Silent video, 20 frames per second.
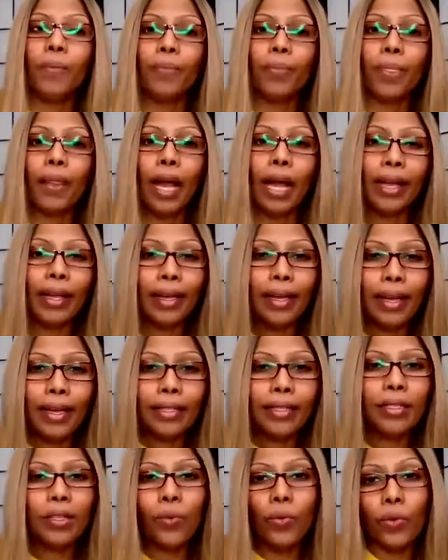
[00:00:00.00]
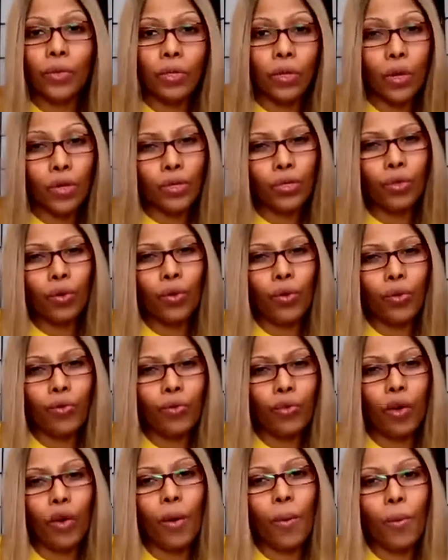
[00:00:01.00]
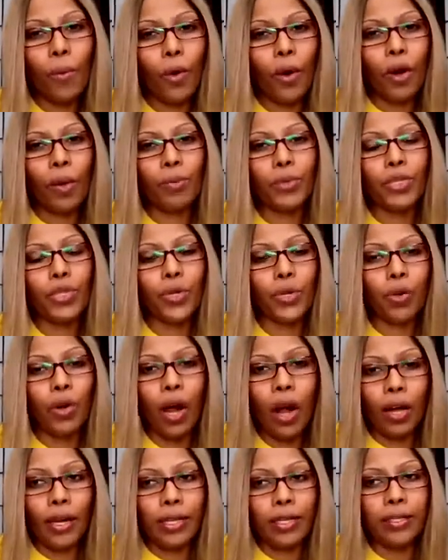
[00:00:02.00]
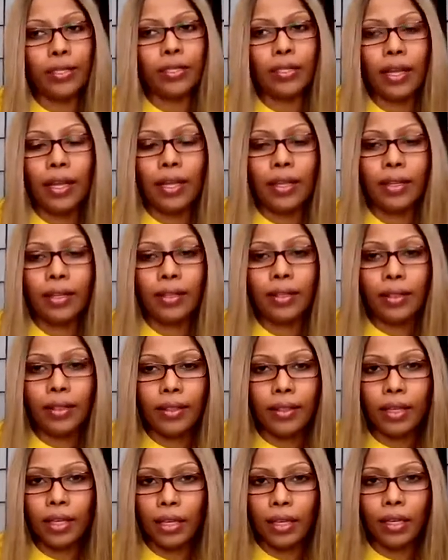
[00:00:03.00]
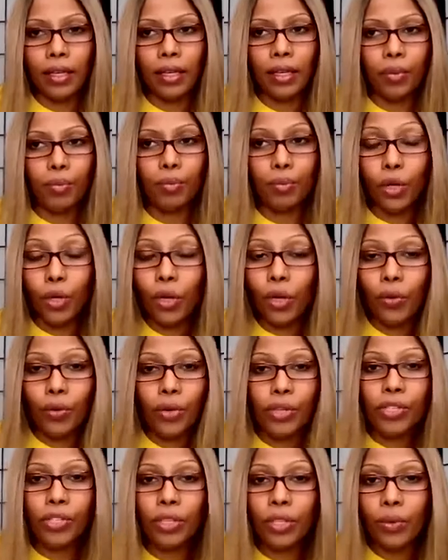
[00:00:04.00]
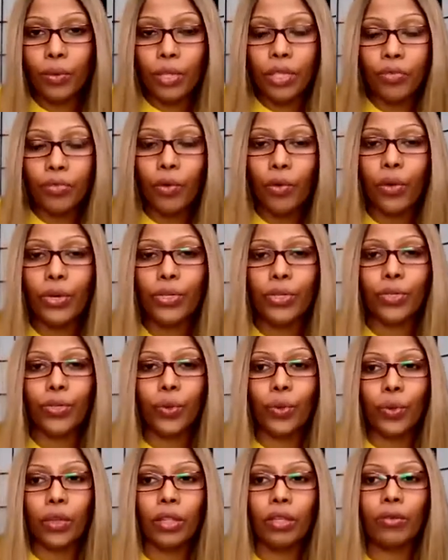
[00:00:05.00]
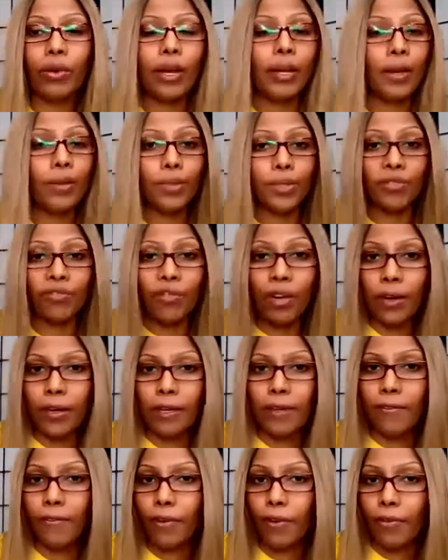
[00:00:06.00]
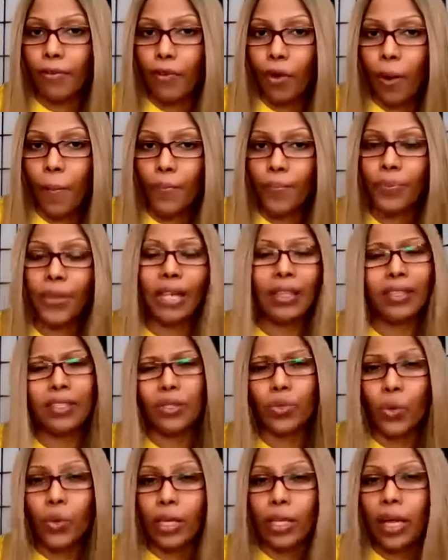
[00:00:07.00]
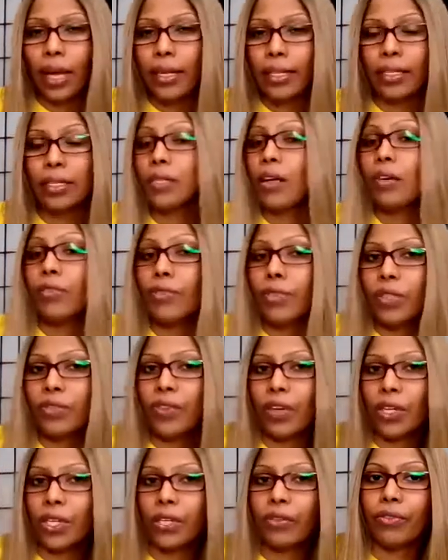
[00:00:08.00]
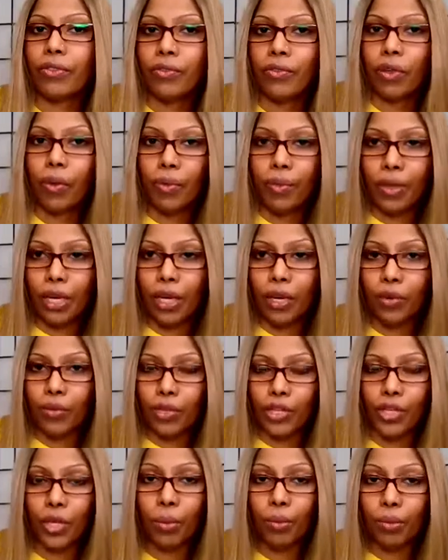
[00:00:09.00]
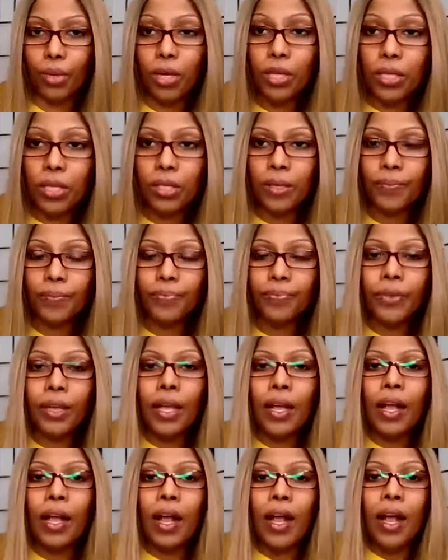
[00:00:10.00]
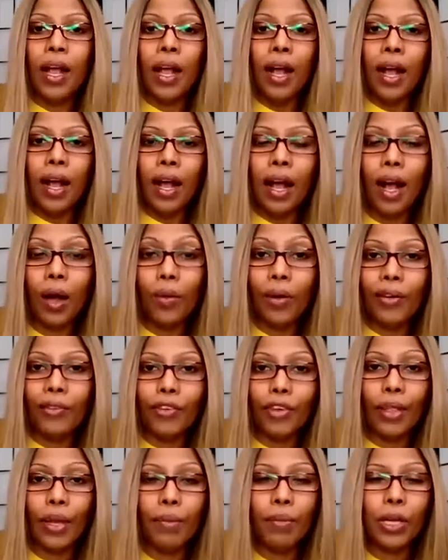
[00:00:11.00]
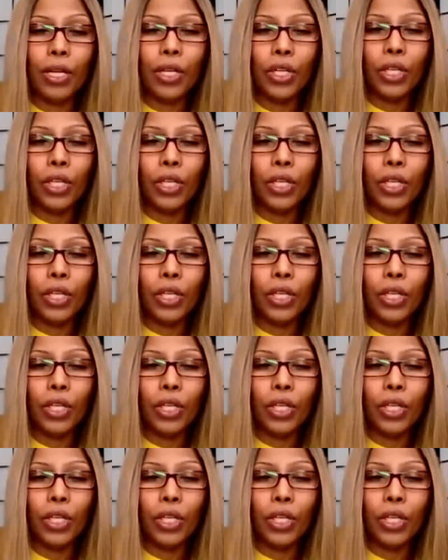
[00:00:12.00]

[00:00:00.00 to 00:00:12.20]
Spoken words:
I guess it was also for a more mature audience than the book originally was for, so the writing was very different from, and the storyline itself was very different from the original books. However, they made